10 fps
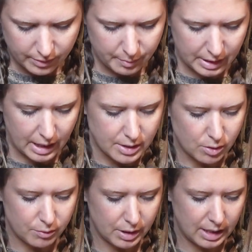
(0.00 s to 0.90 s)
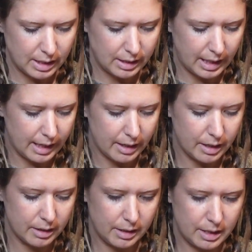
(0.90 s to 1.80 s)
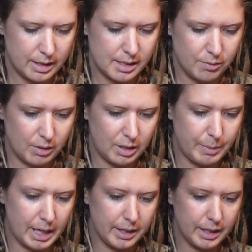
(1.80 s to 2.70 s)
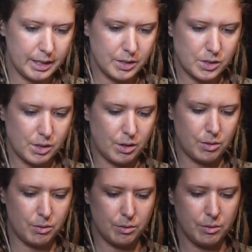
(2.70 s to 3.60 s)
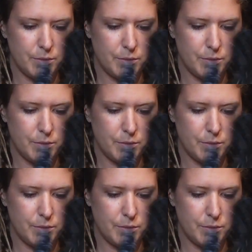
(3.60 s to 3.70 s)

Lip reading: For me, I don't really care. It doesn't really matter. So,